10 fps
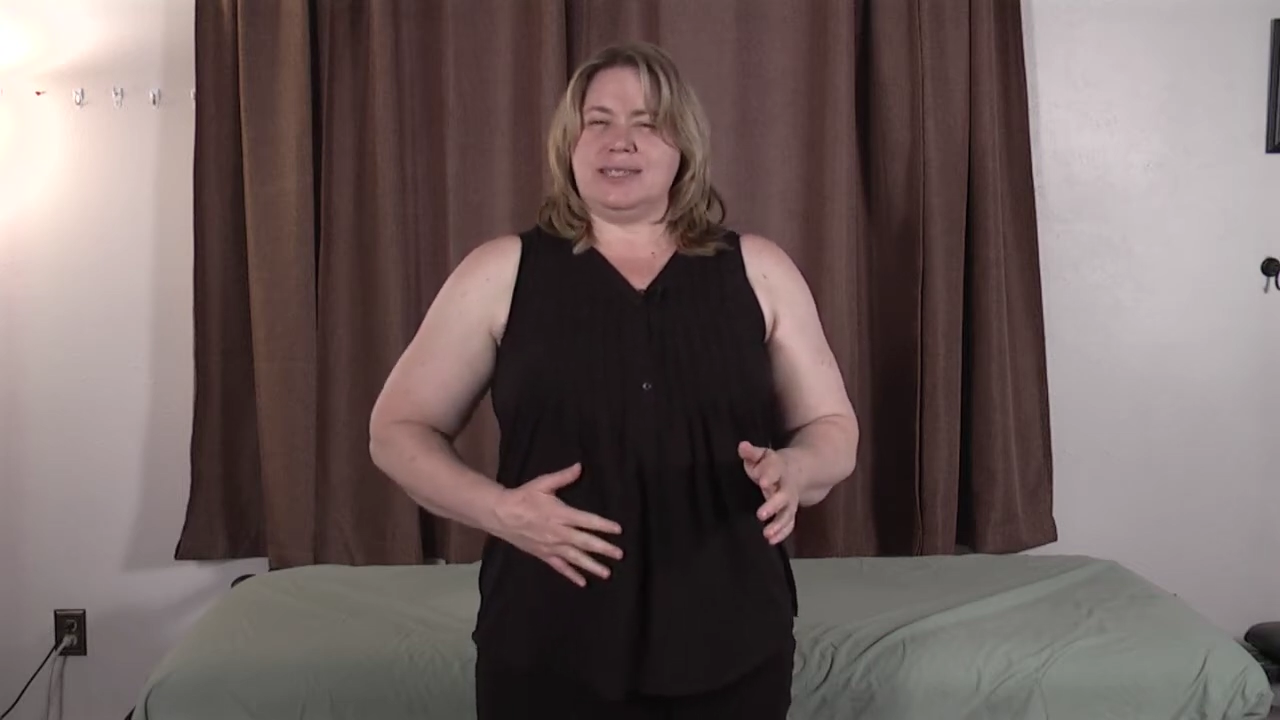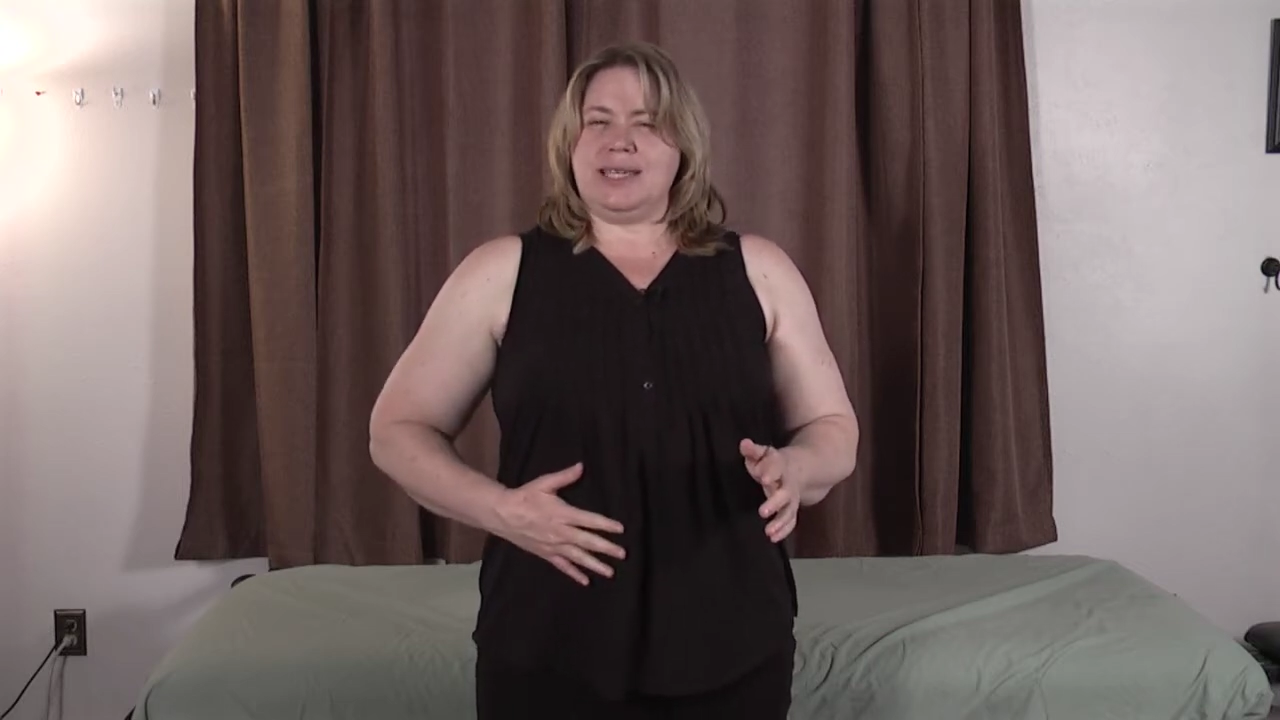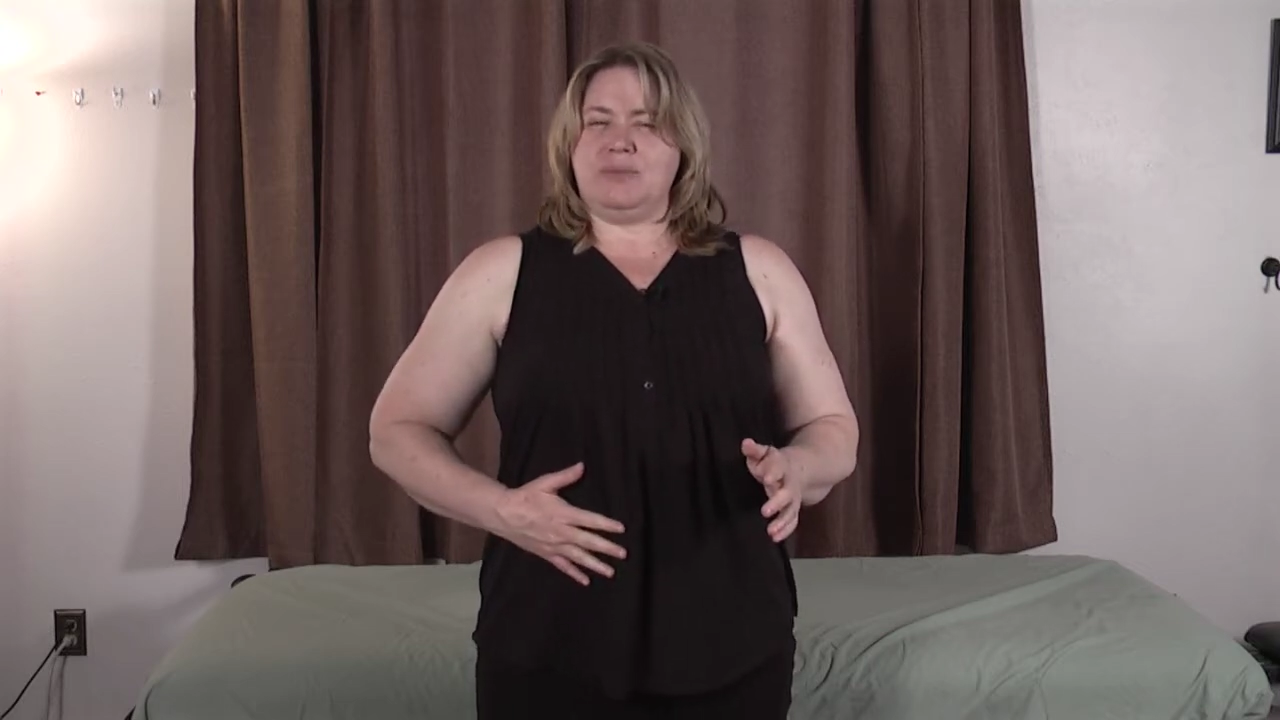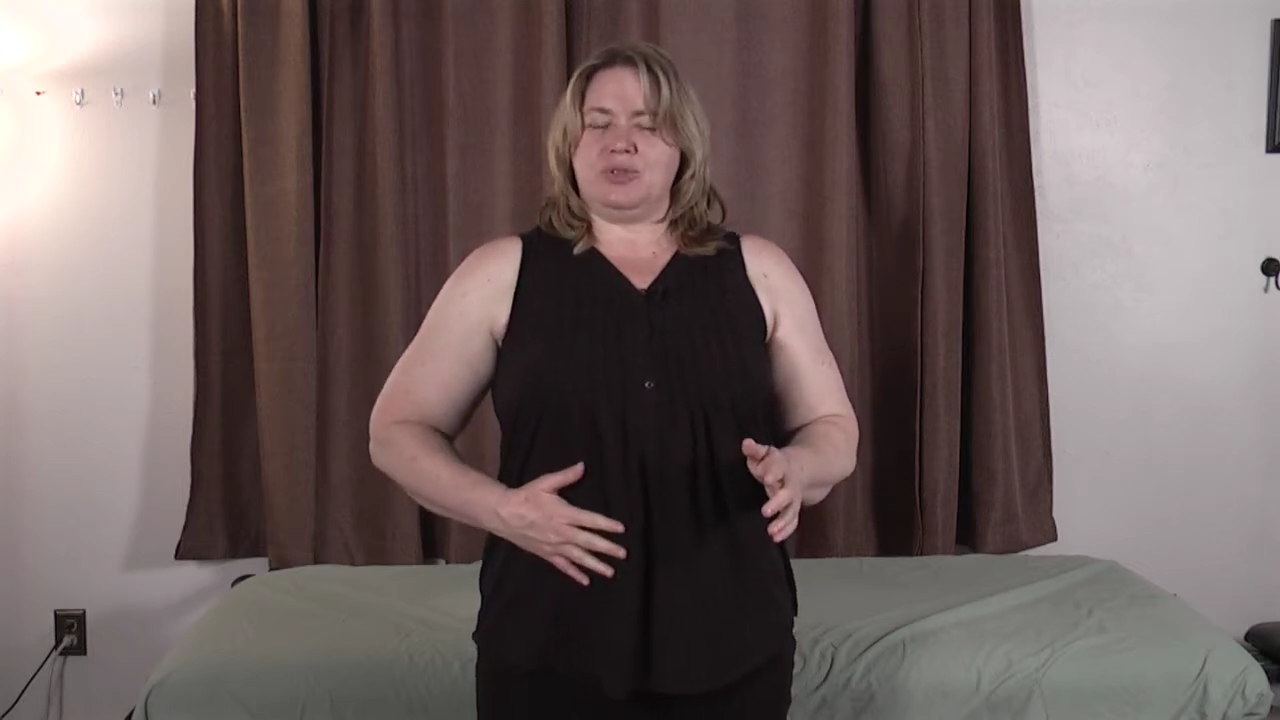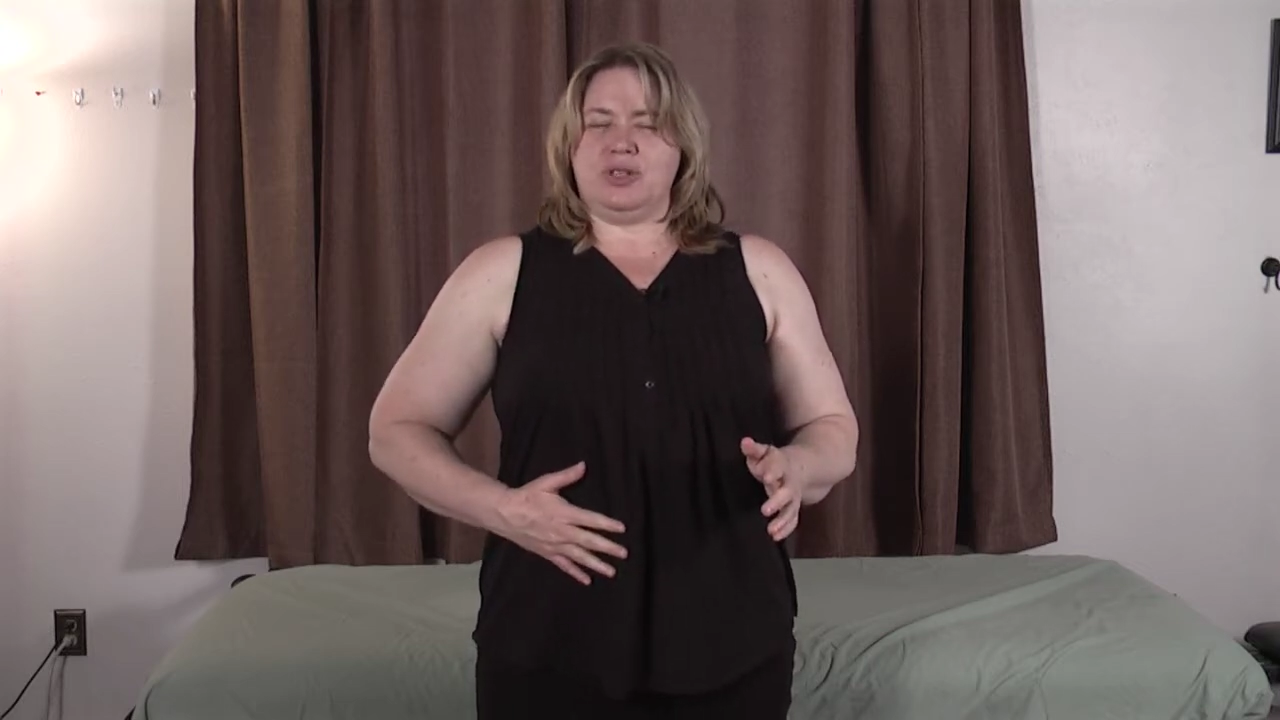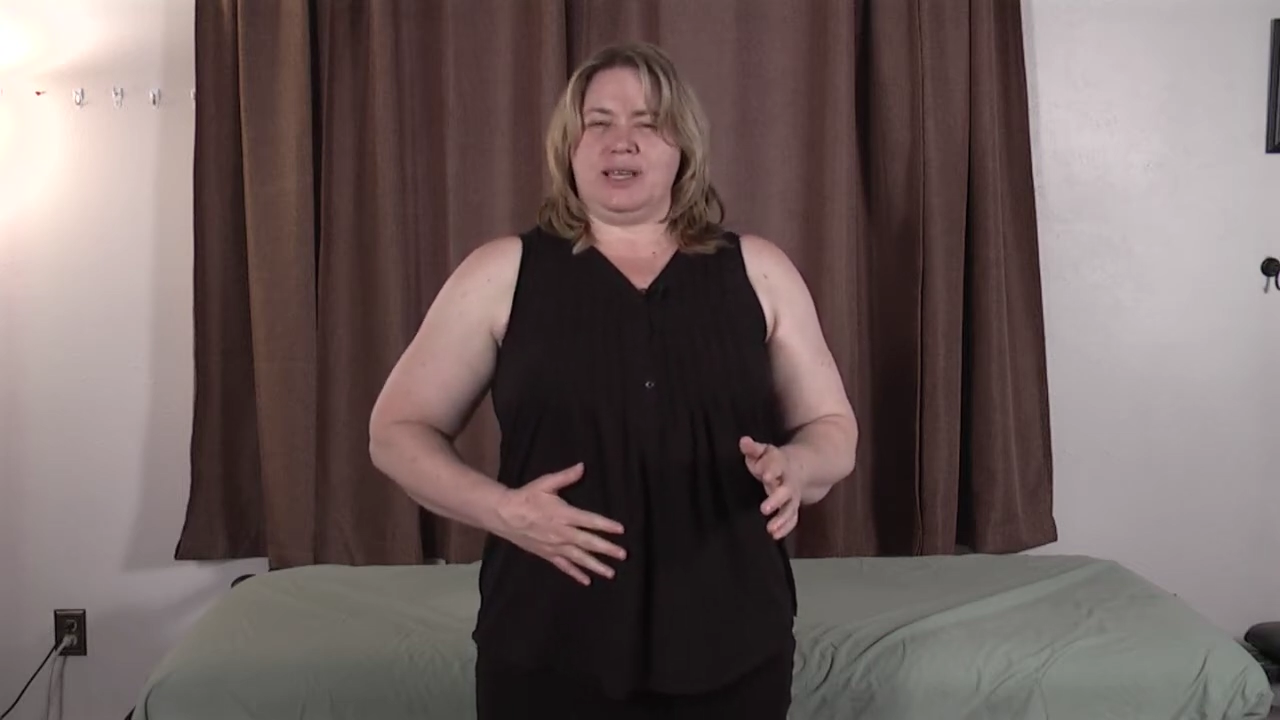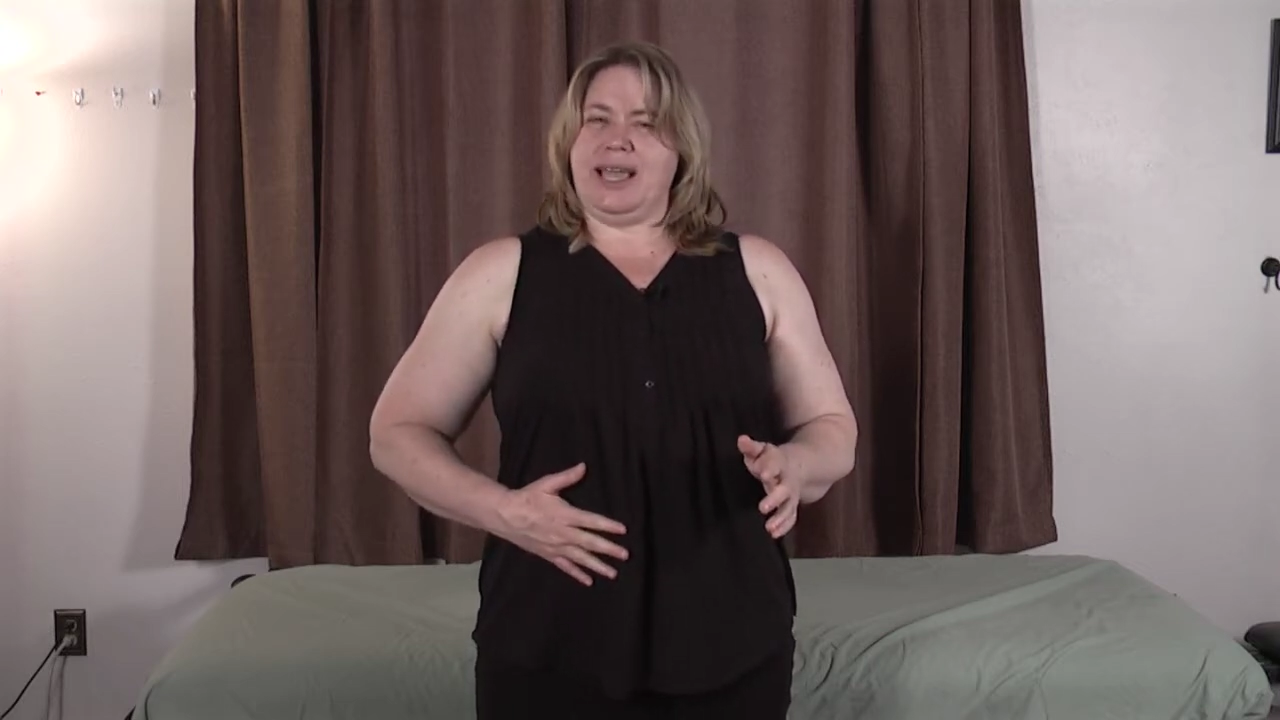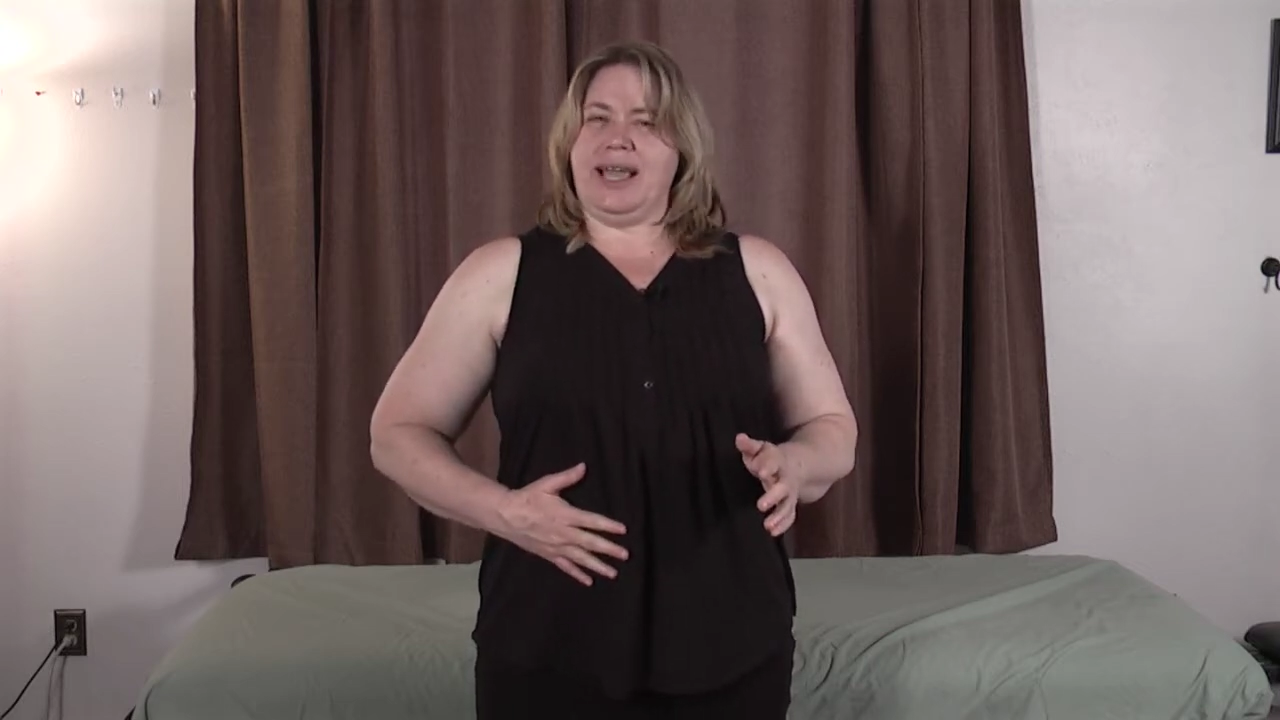deep to the